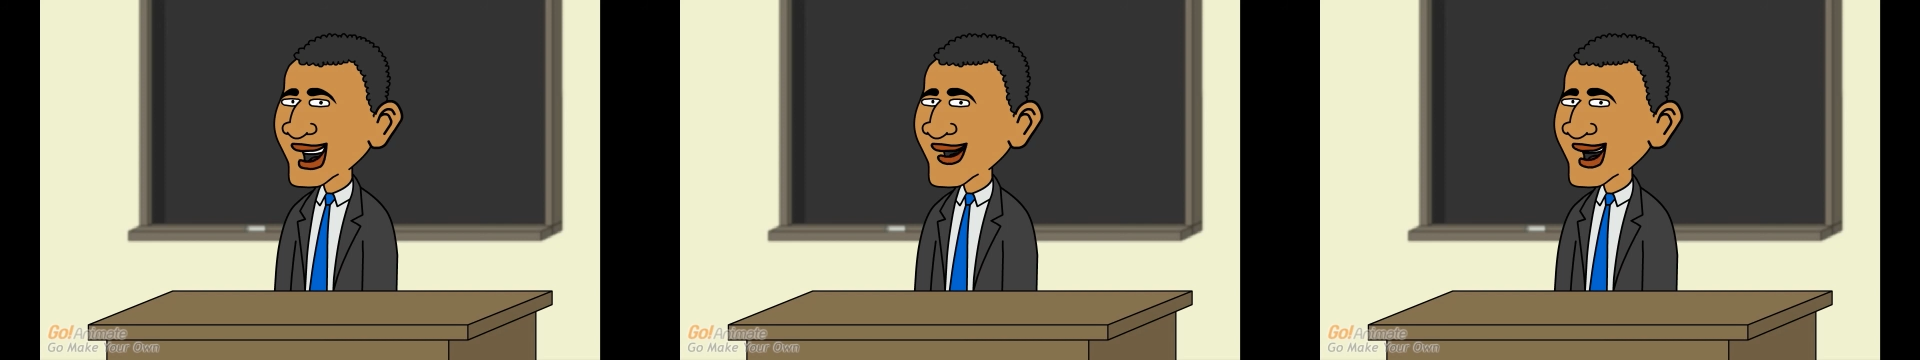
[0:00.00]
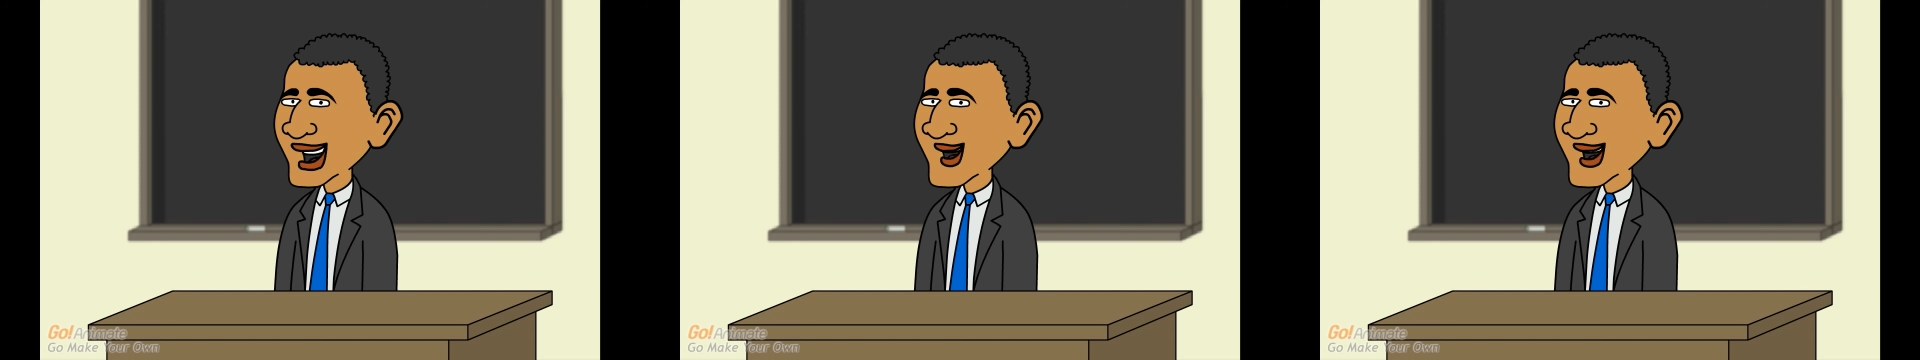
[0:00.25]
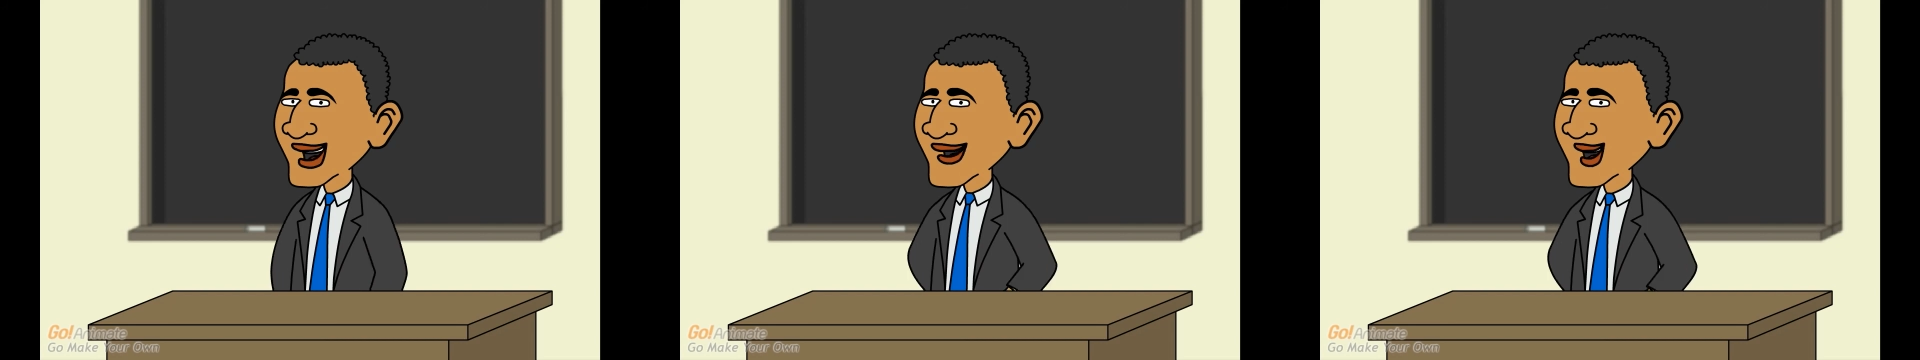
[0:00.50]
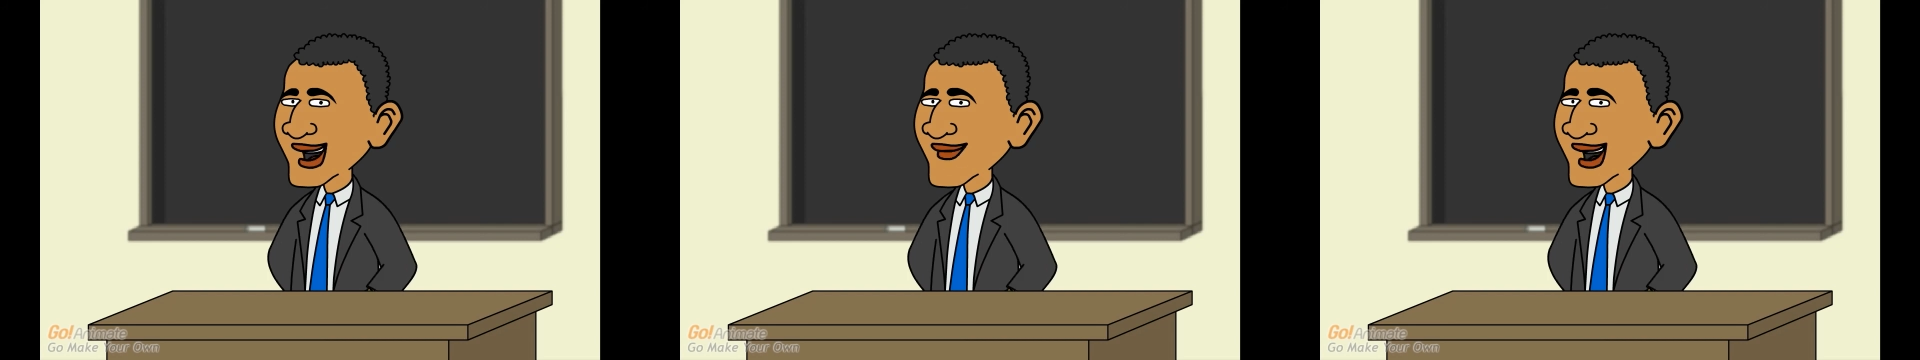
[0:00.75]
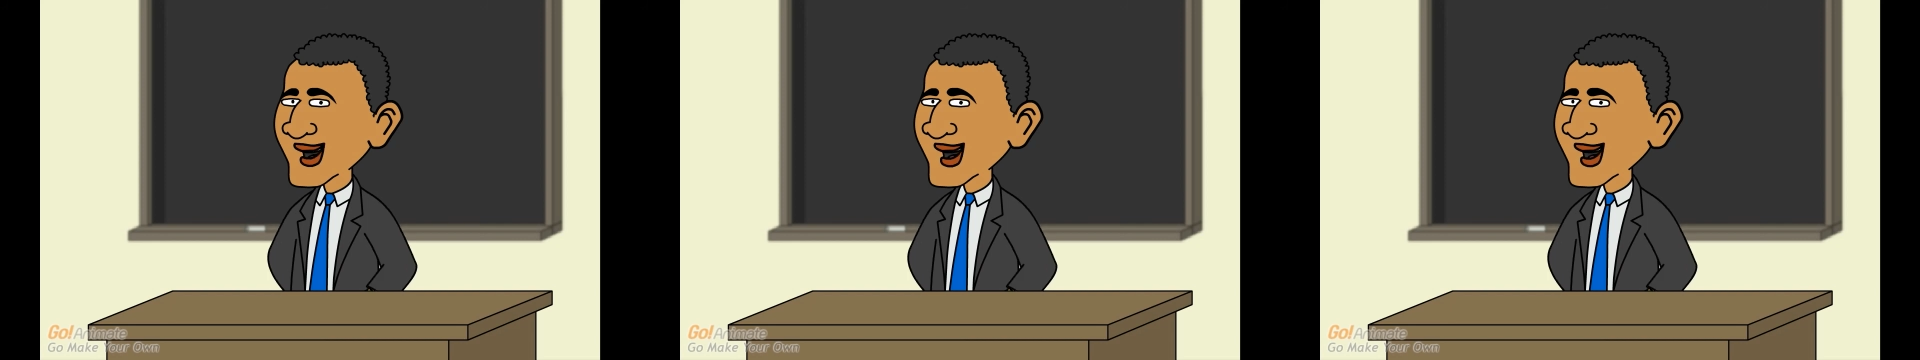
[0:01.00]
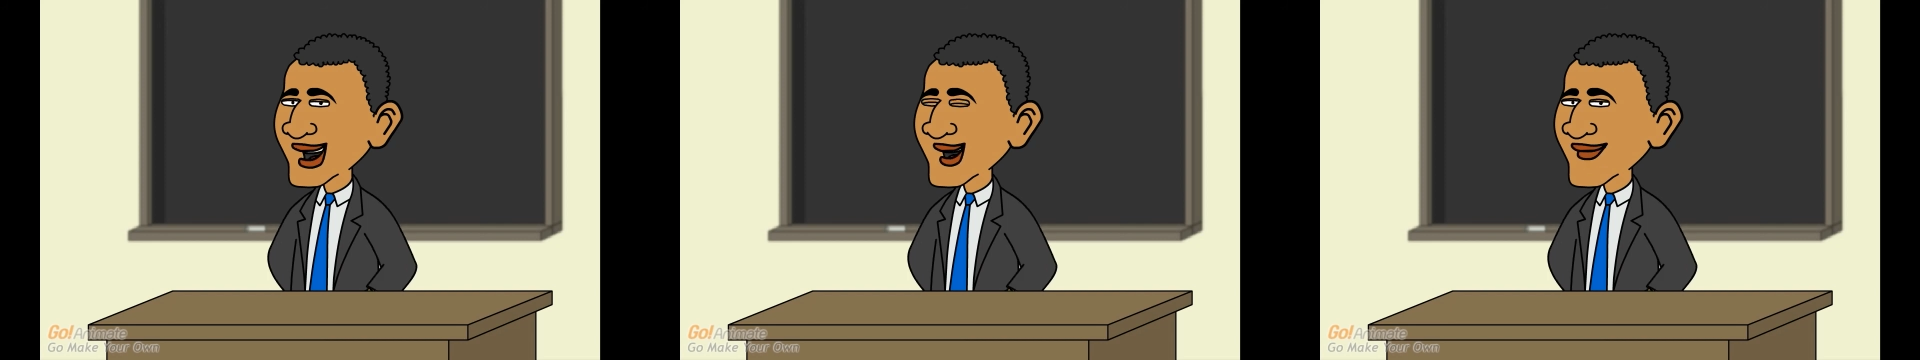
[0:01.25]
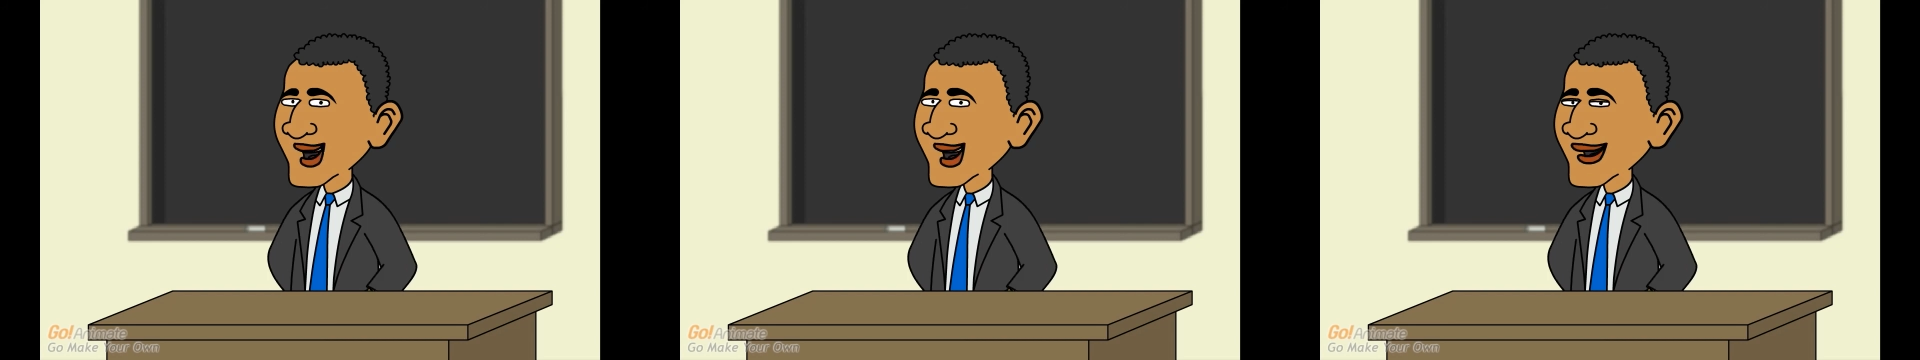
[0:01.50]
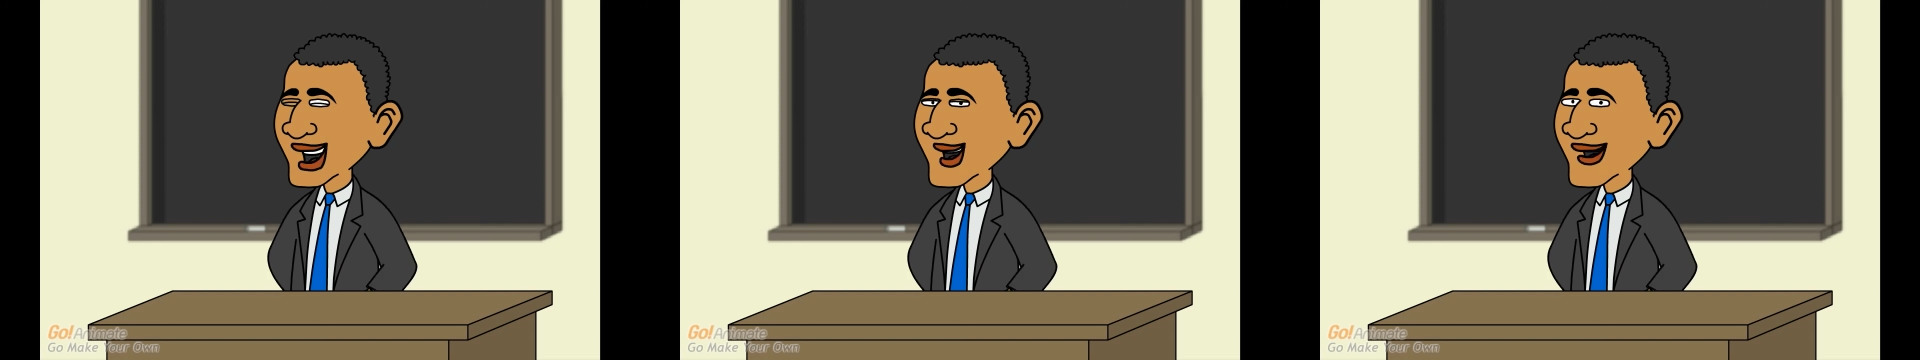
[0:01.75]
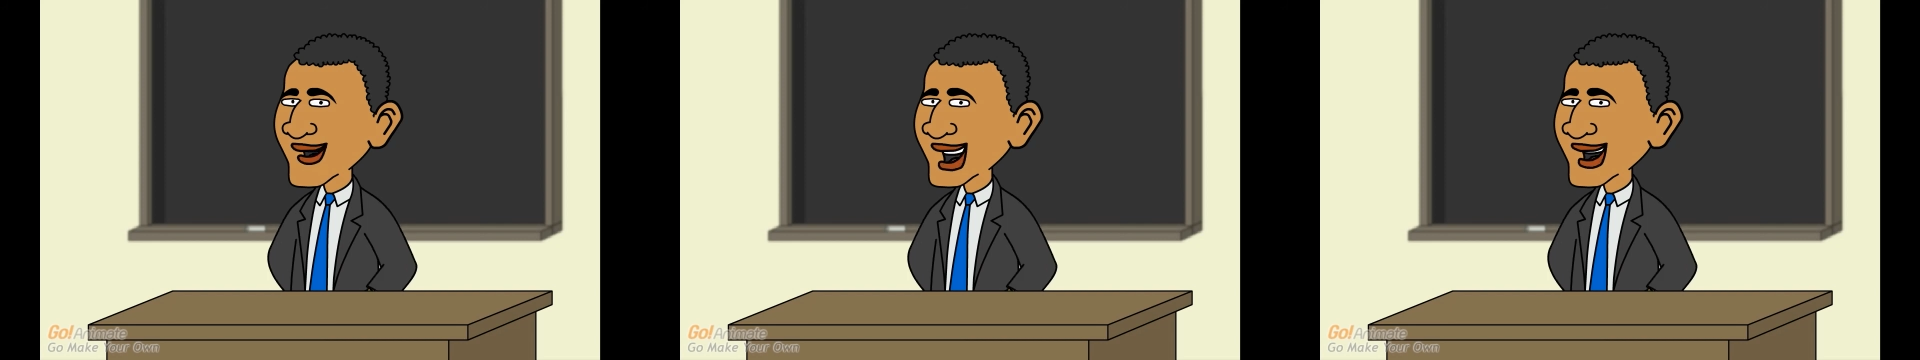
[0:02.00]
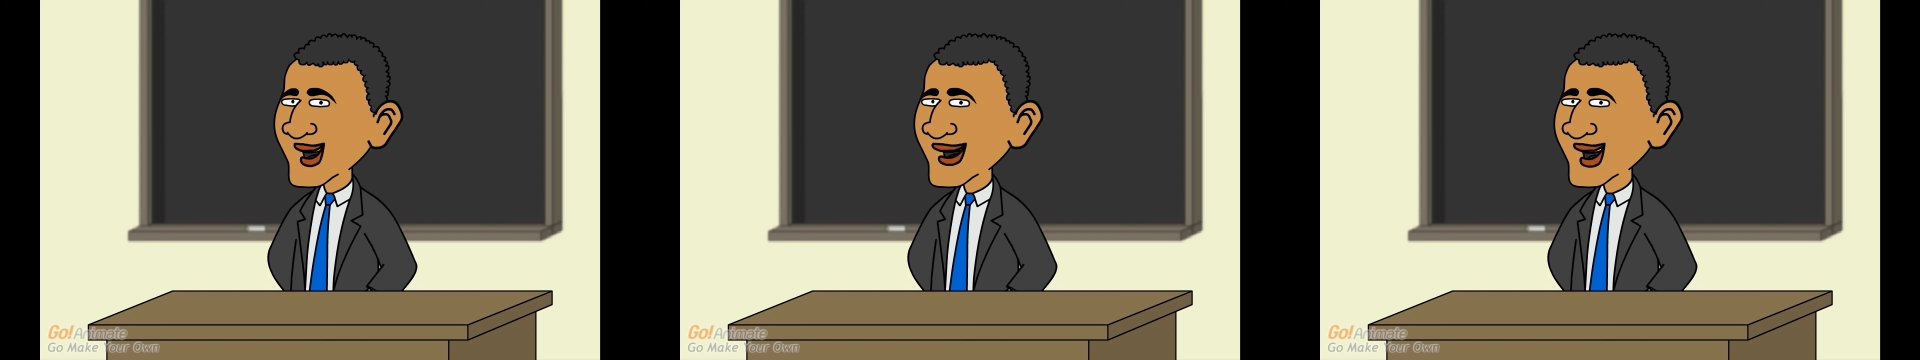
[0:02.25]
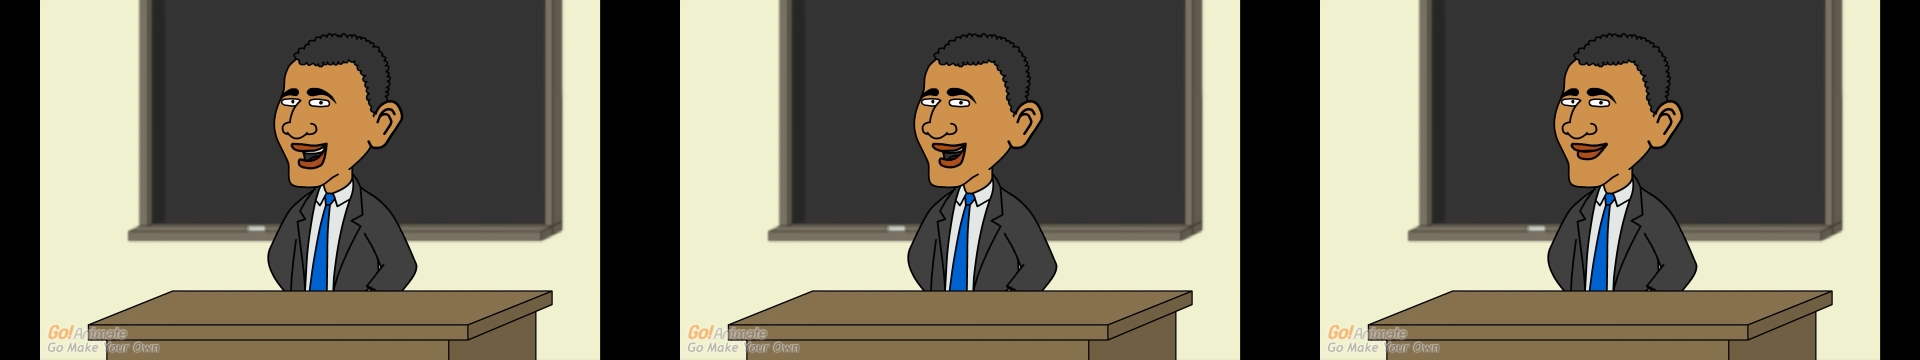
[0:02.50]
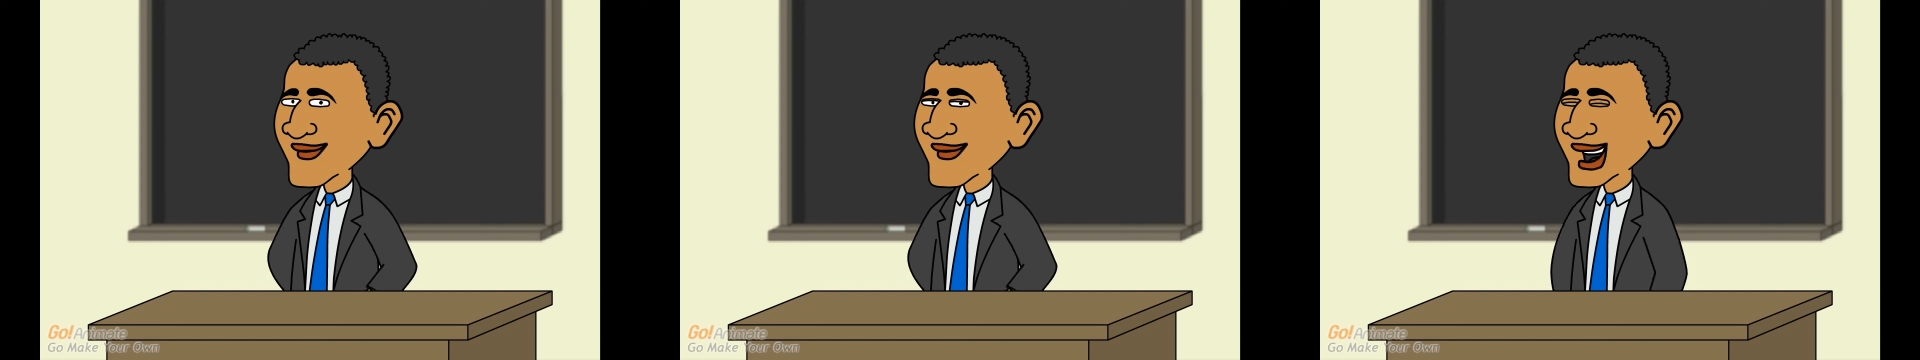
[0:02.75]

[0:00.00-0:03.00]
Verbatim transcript: a private school in the heart of Anacostia,